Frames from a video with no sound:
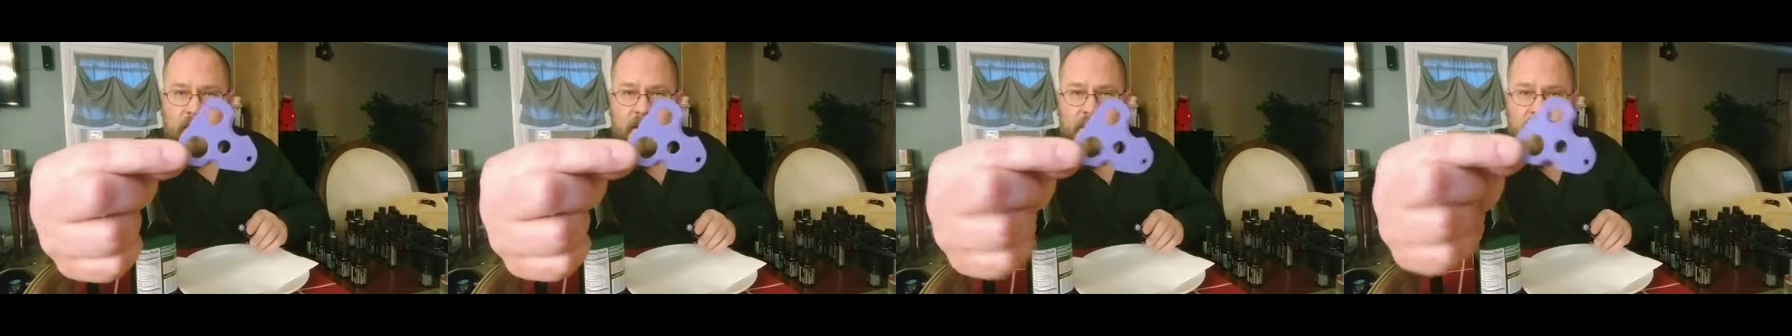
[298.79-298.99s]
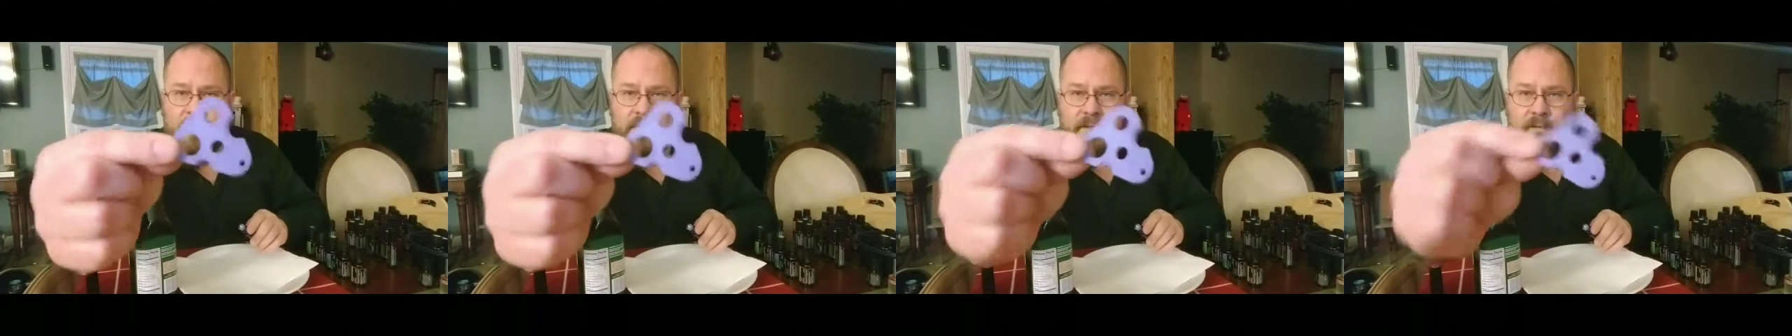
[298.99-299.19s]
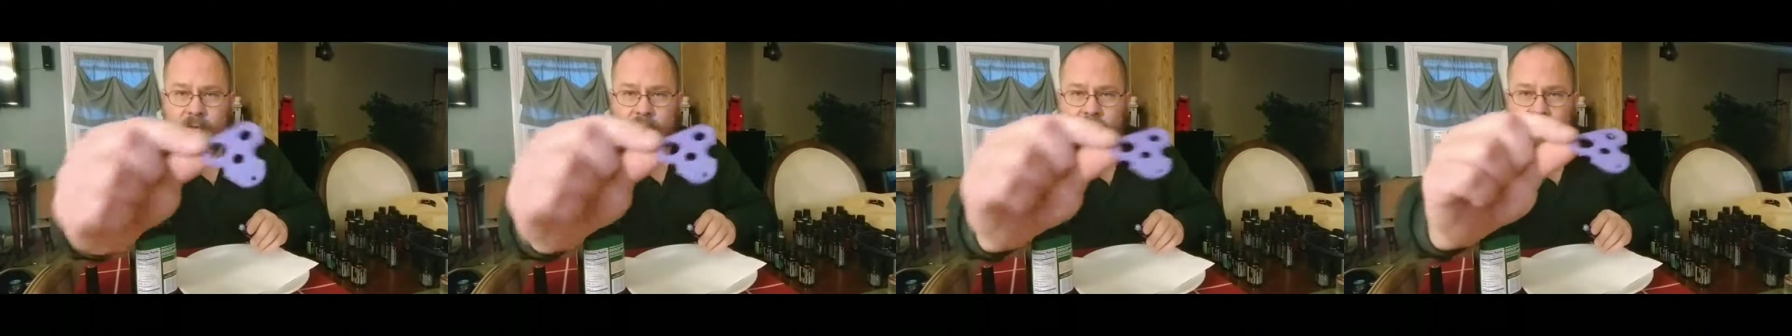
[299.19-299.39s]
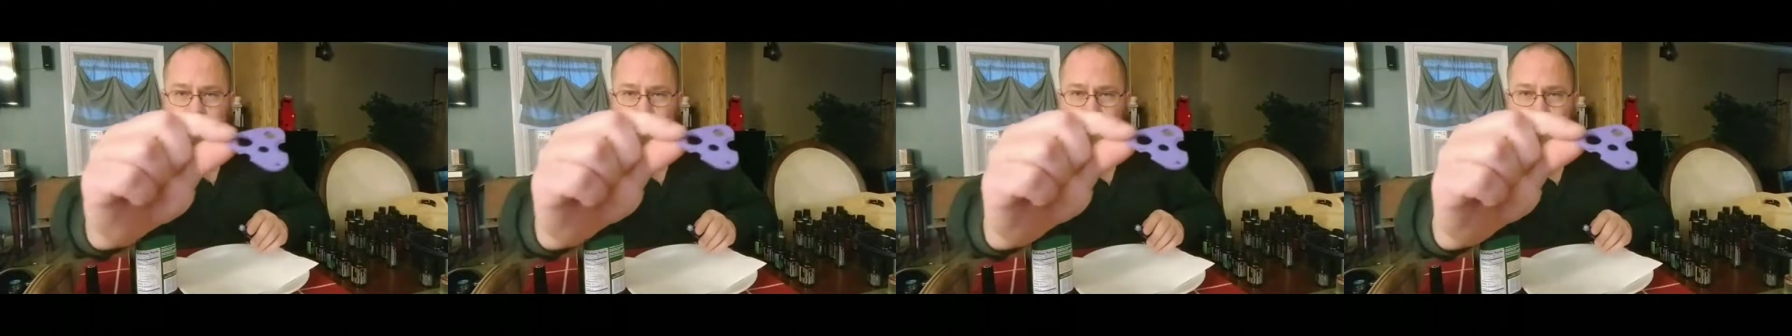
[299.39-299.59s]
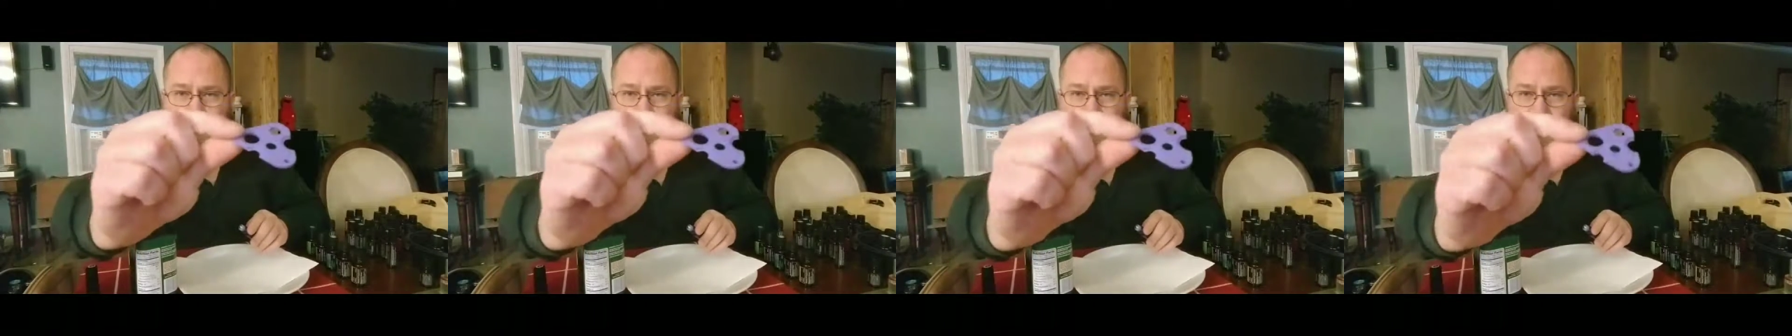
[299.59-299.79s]
that is
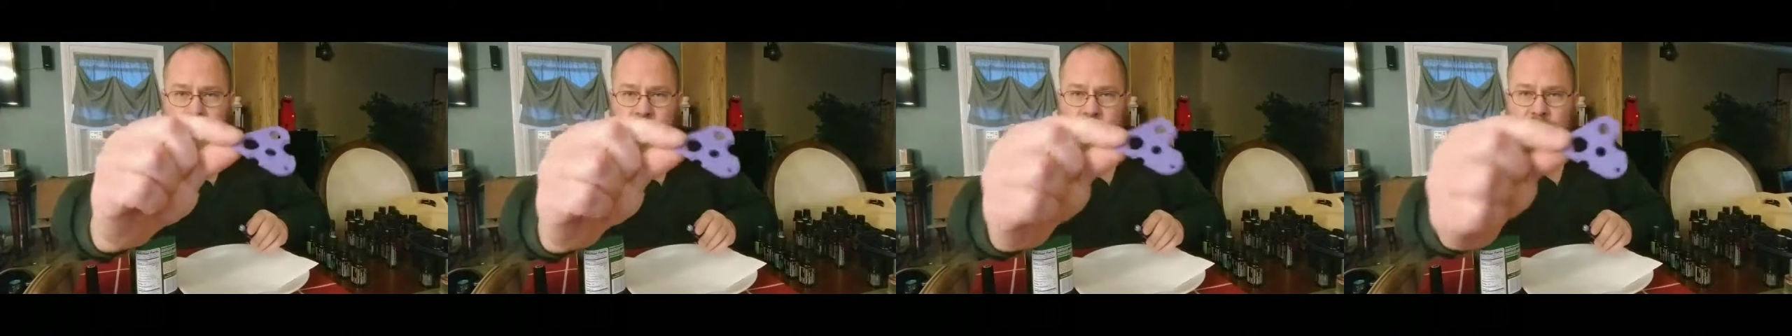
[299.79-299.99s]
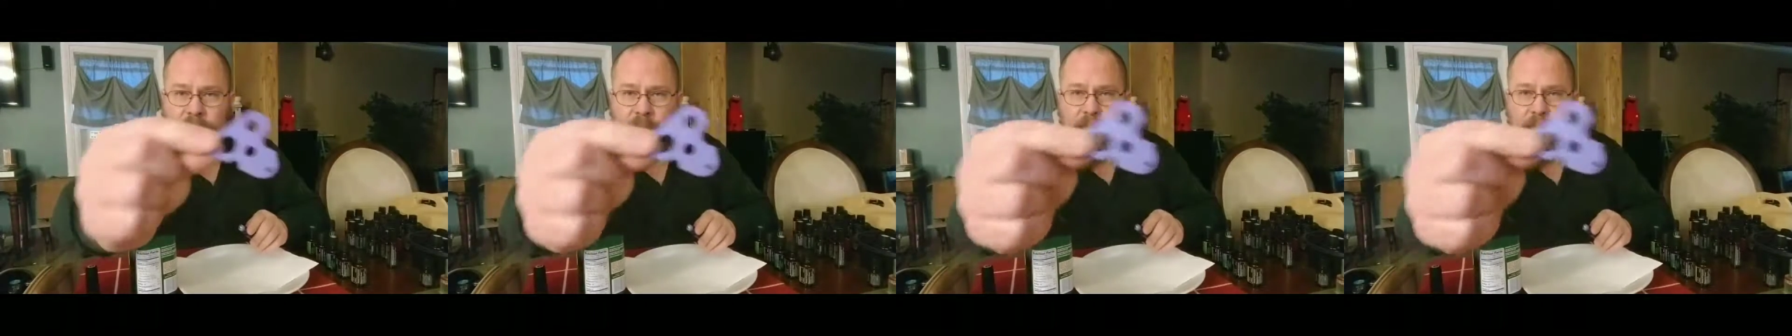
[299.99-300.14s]
really